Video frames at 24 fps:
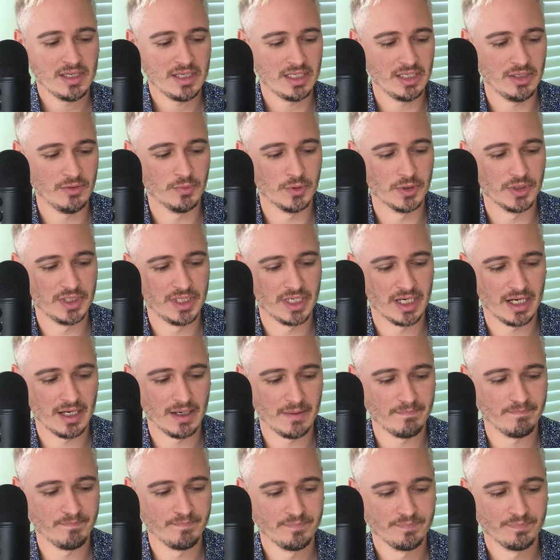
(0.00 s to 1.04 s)
He would
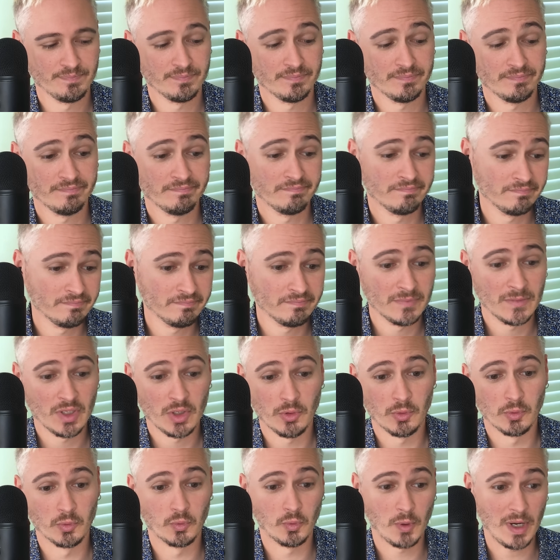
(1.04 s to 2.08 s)
um,
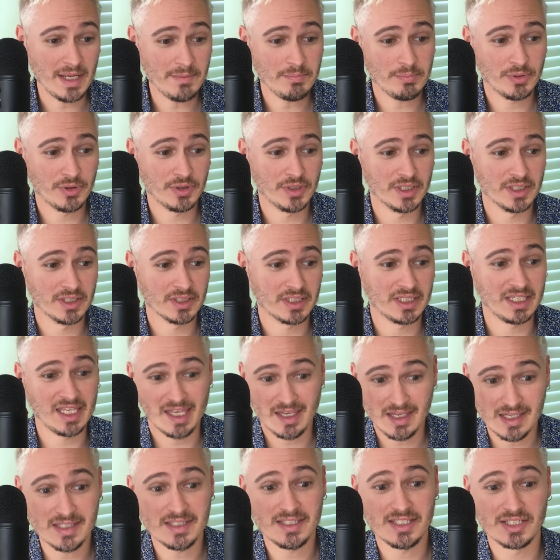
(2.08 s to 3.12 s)
rape the
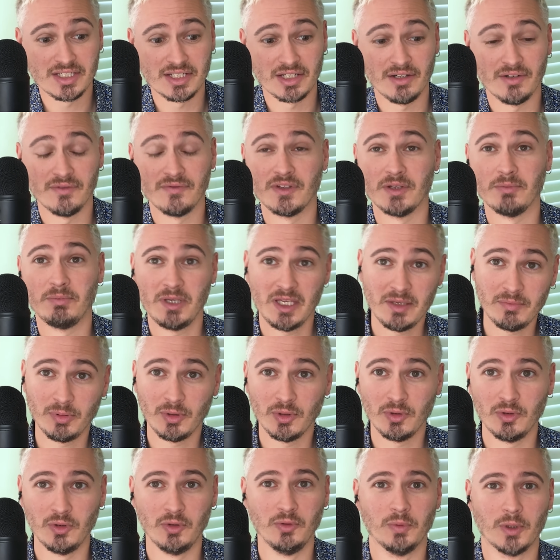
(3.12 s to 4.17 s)
kids of the
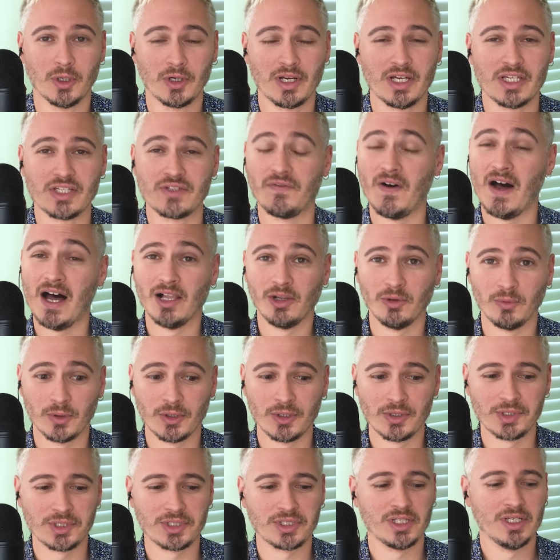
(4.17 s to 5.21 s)
people who were his
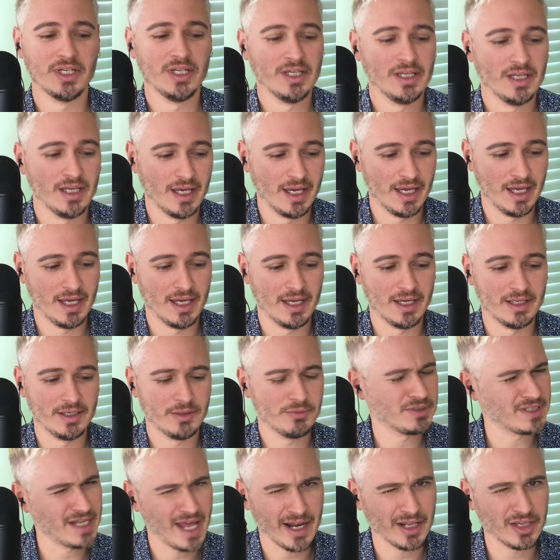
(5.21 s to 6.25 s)
followers, and
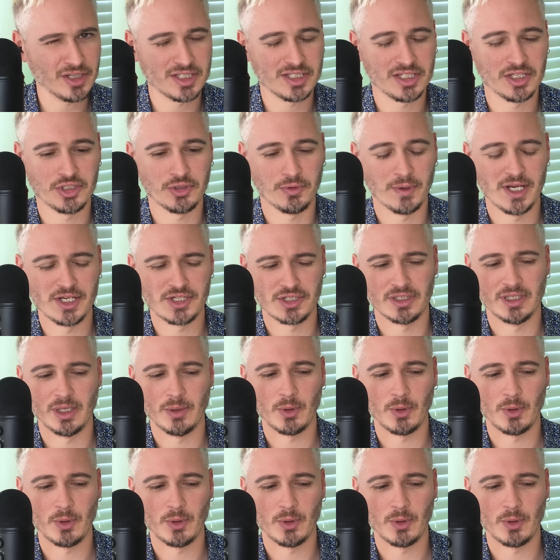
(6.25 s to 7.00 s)
it was not a good situation.